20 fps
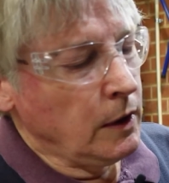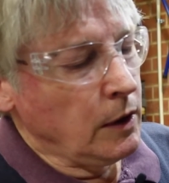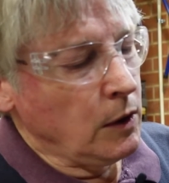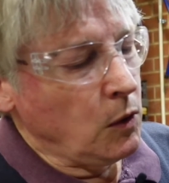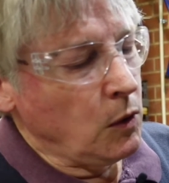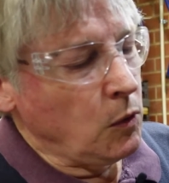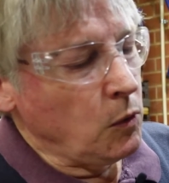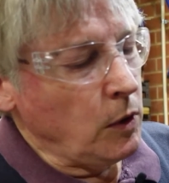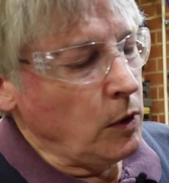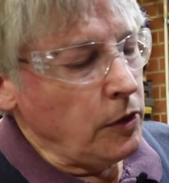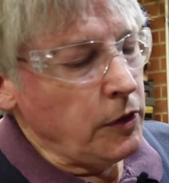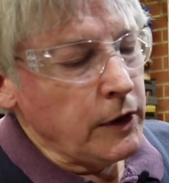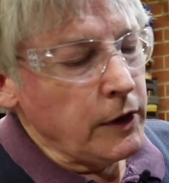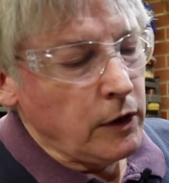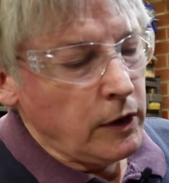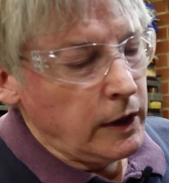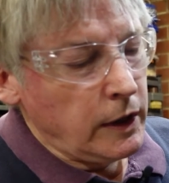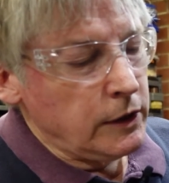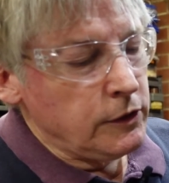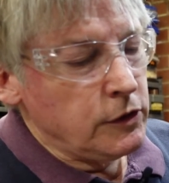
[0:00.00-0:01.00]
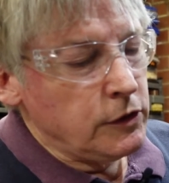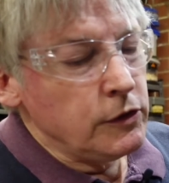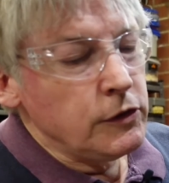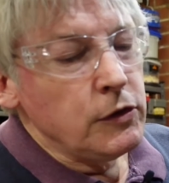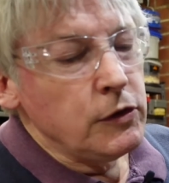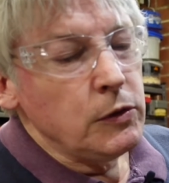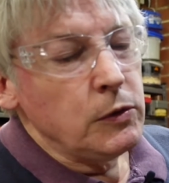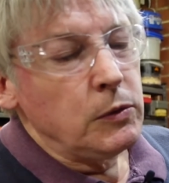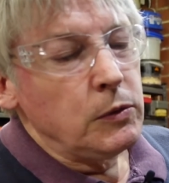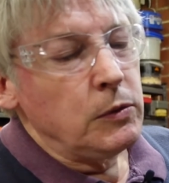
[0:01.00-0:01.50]
One thing I had to
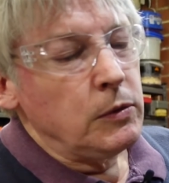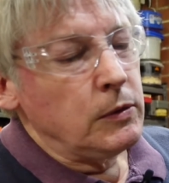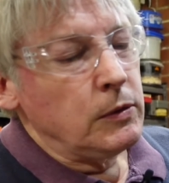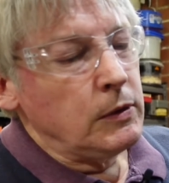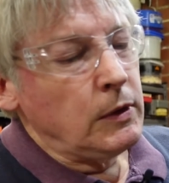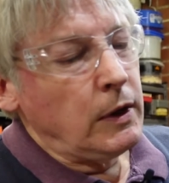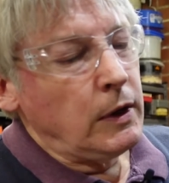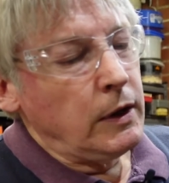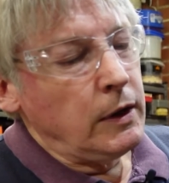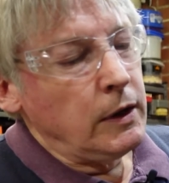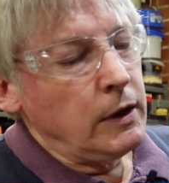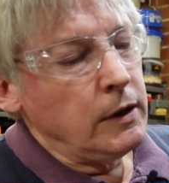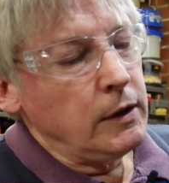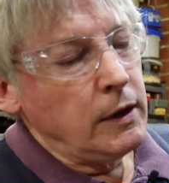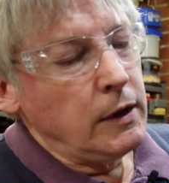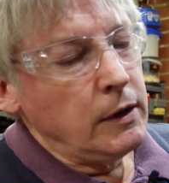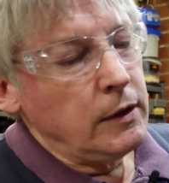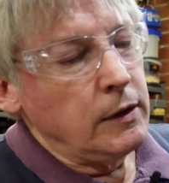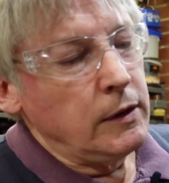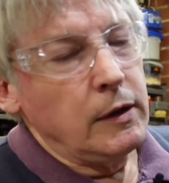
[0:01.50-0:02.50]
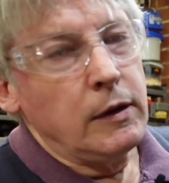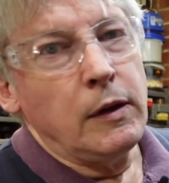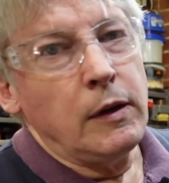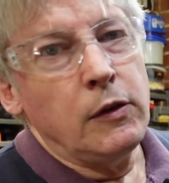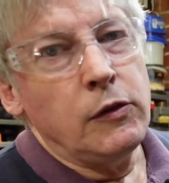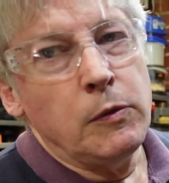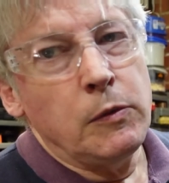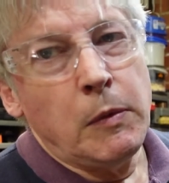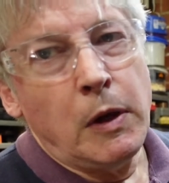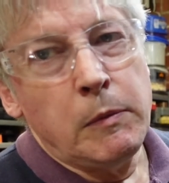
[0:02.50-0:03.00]
do,
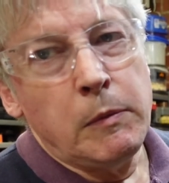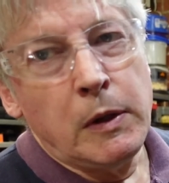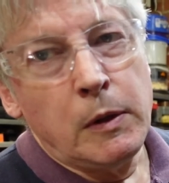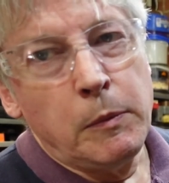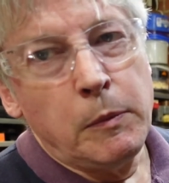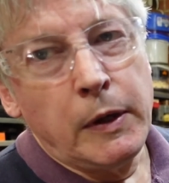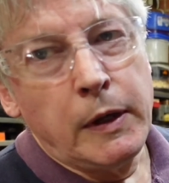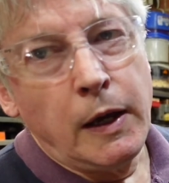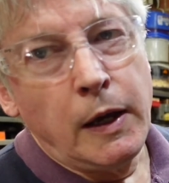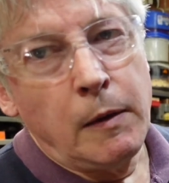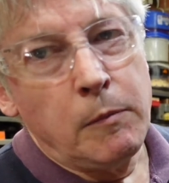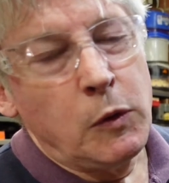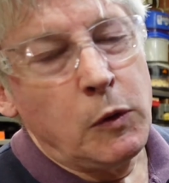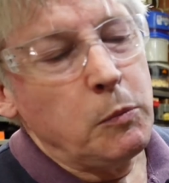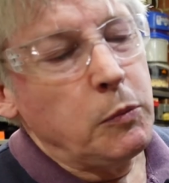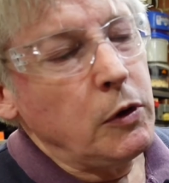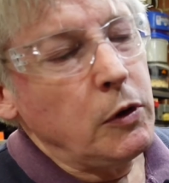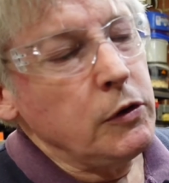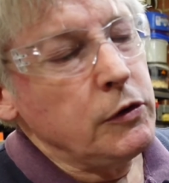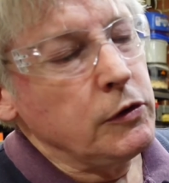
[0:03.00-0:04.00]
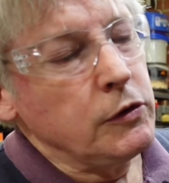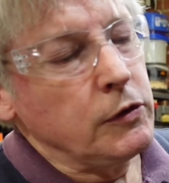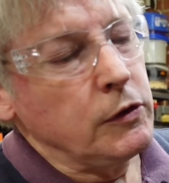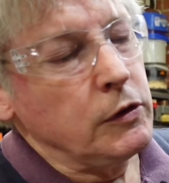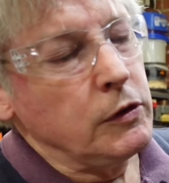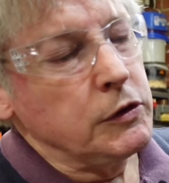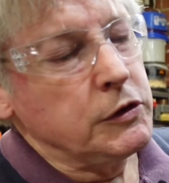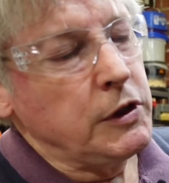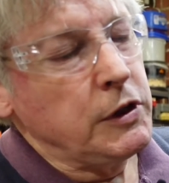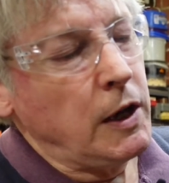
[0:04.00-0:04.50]
as you may be able to pick up, the brooches have
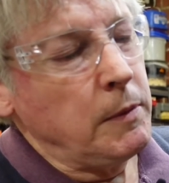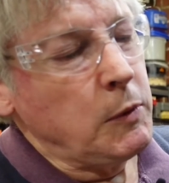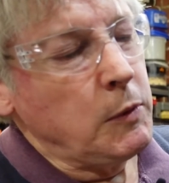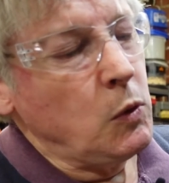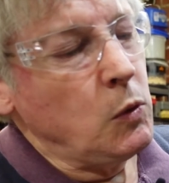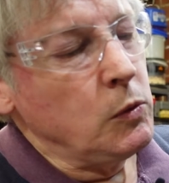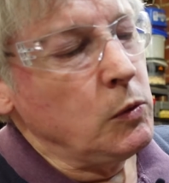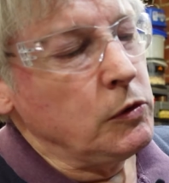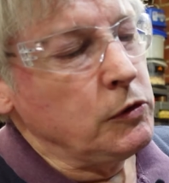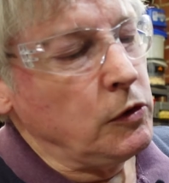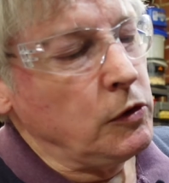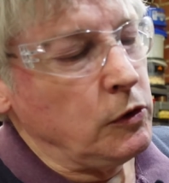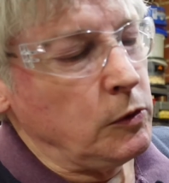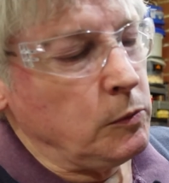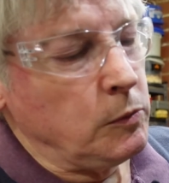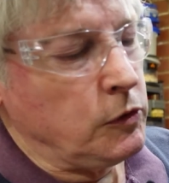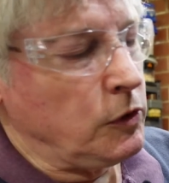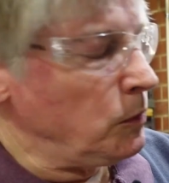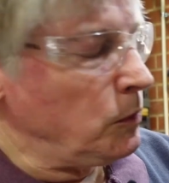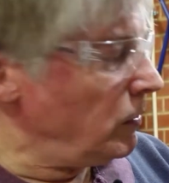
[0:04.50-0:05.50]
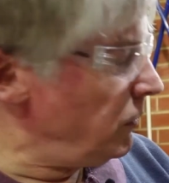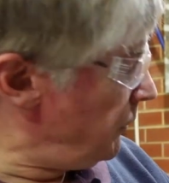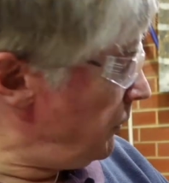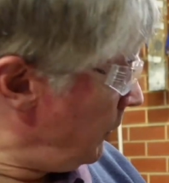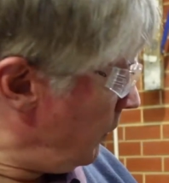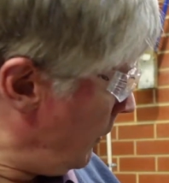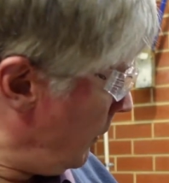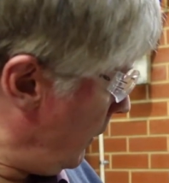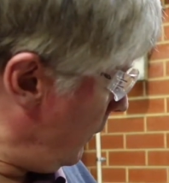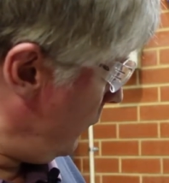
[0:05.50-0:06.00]
got sharp corners on them. So one thing
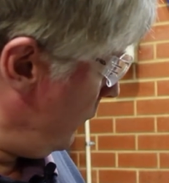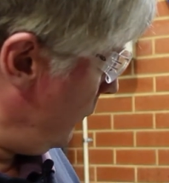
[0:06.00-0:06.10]
I had to